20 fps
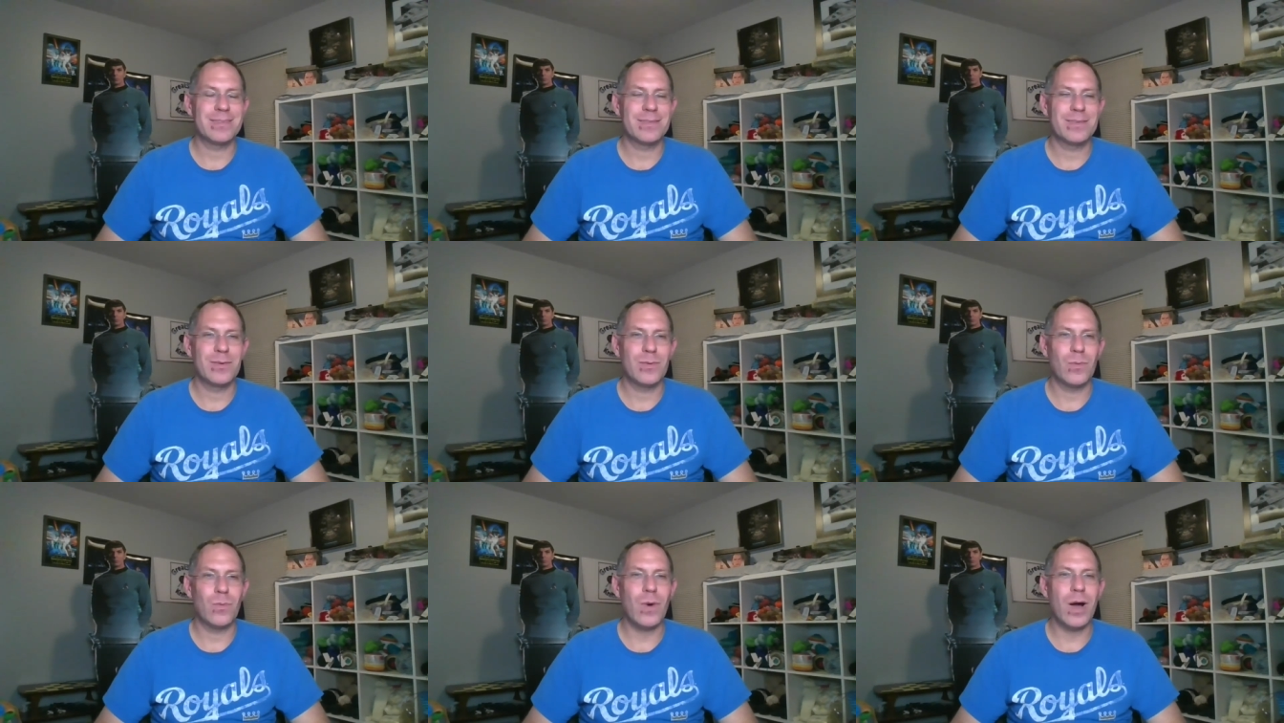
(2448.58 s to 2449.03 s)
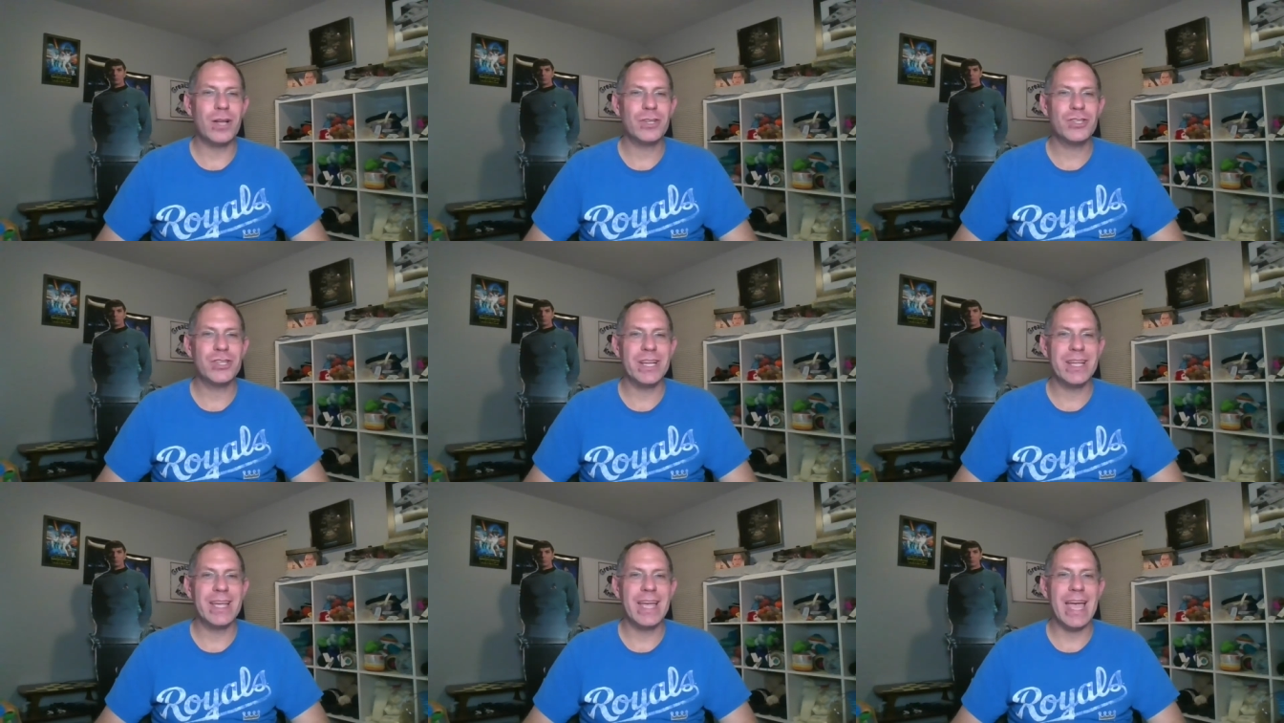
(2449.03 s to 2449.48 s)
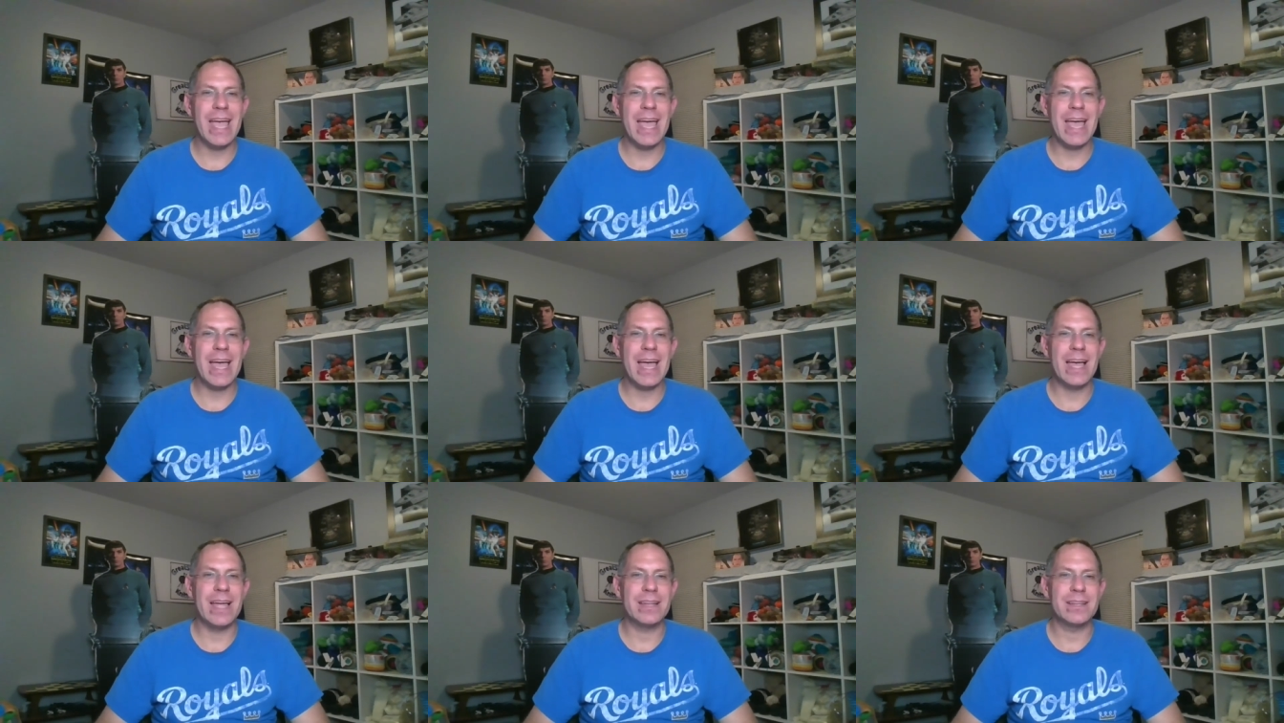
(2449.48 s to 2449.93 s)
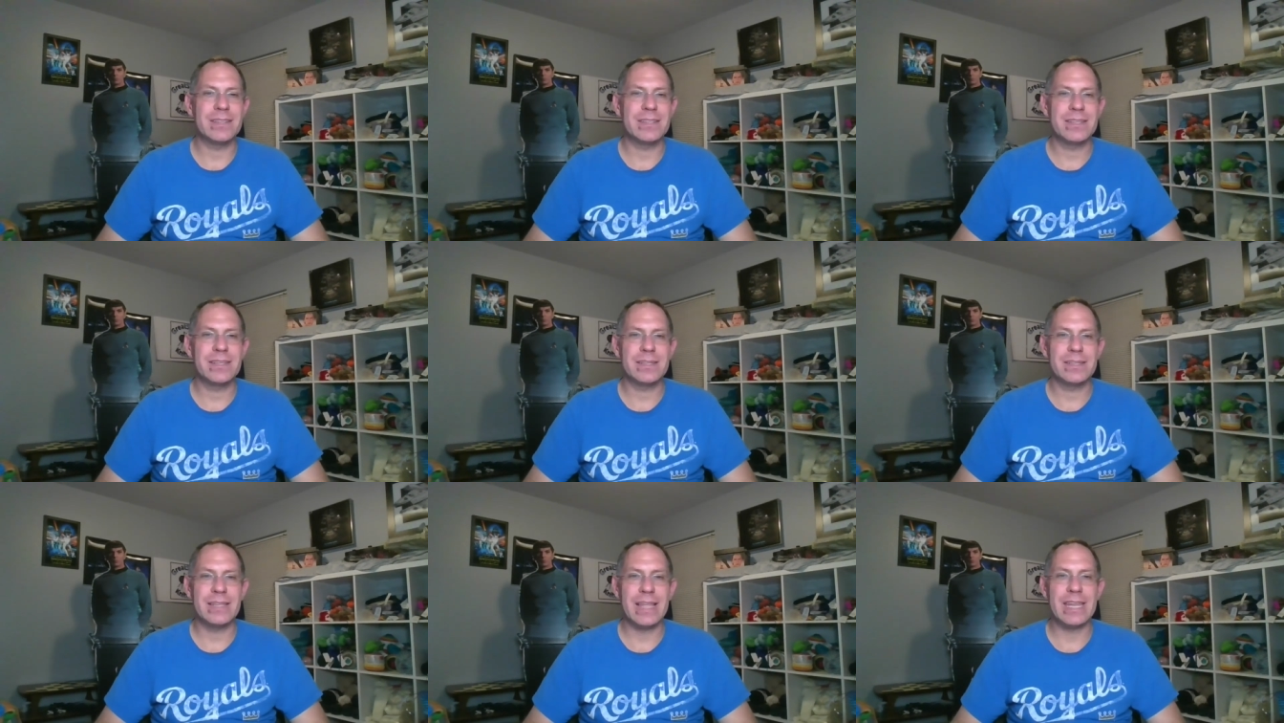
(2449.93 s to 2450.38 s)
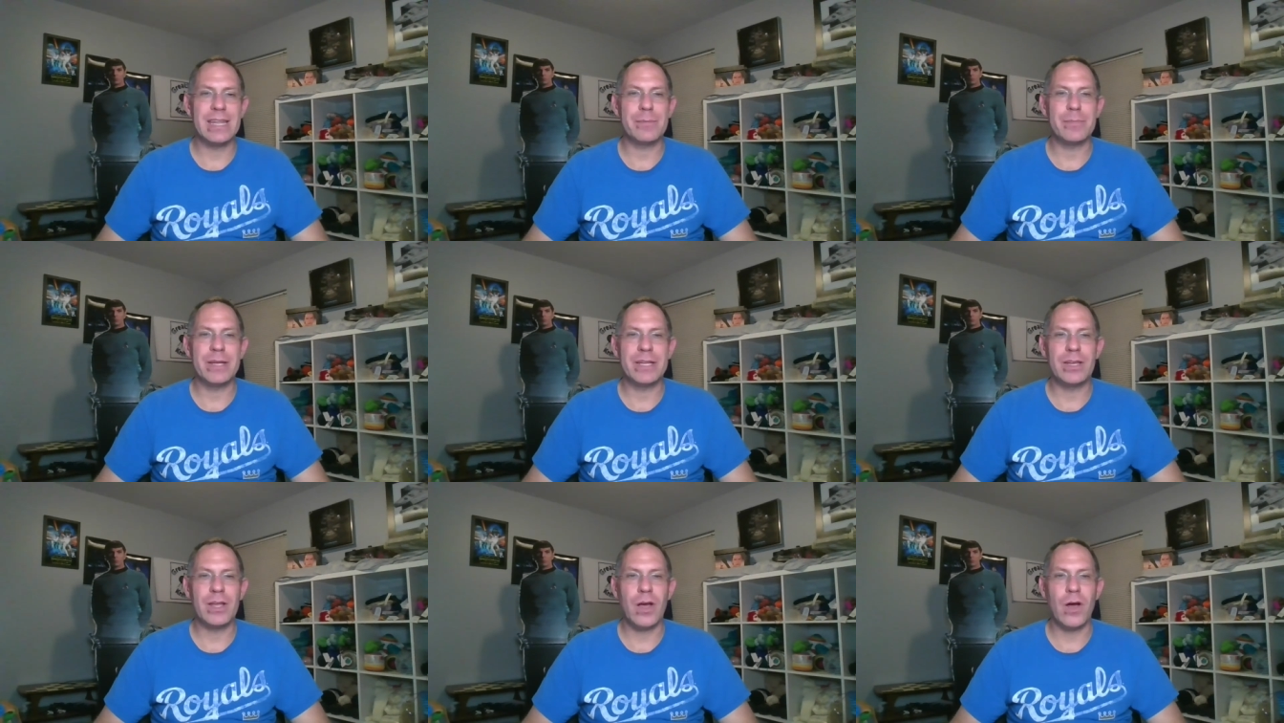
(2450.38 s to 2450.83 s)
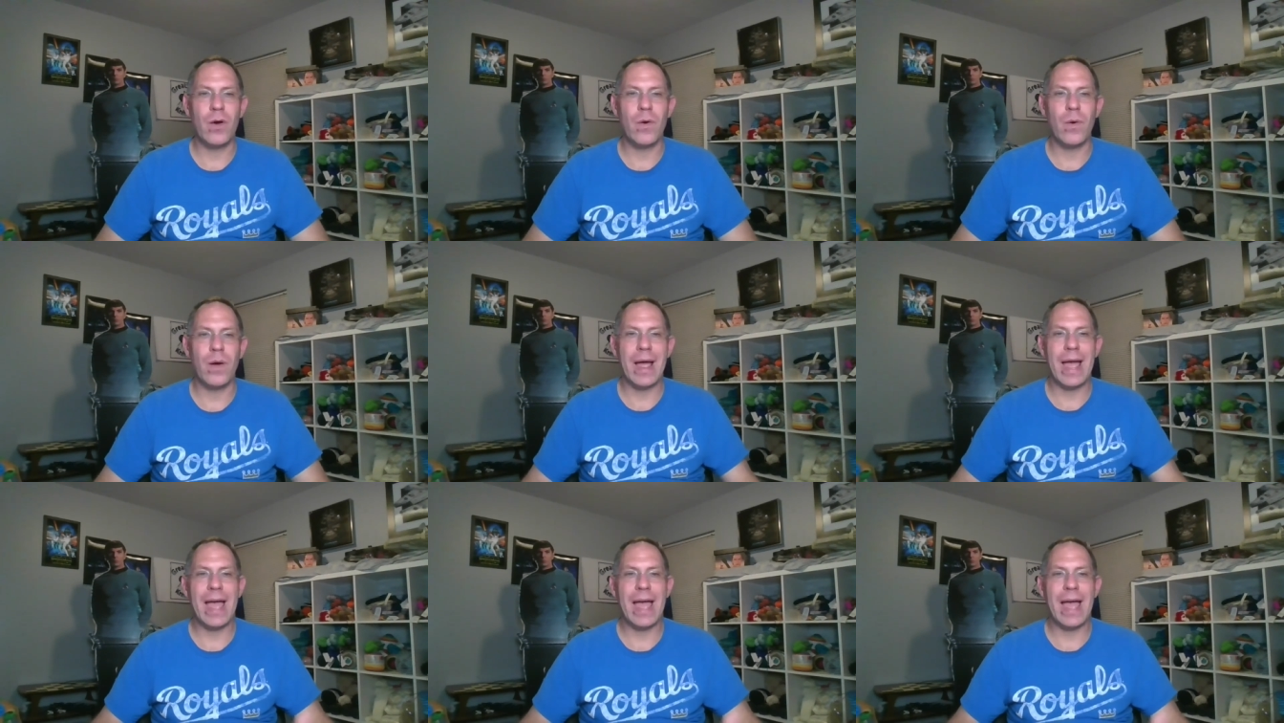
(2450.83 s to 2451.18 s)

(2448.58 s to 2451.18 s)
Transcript: watching and letting me know